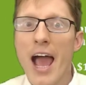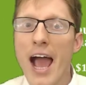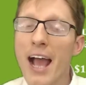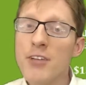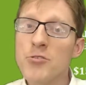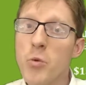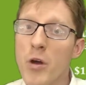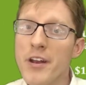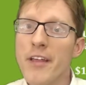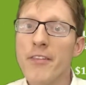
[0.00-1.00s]
as
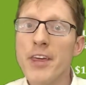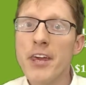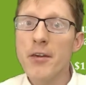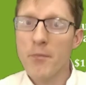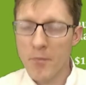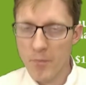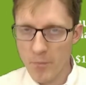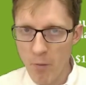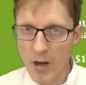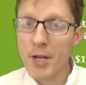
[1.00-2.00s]
would the
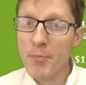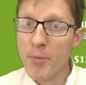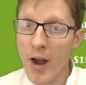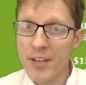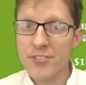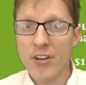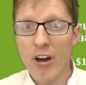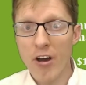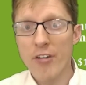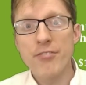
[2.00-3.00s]
market price
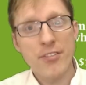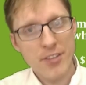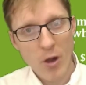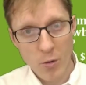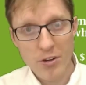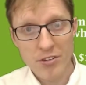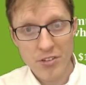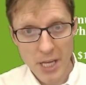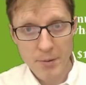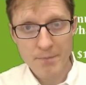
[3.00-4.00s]
of the owner's
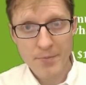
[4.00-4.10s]
labor.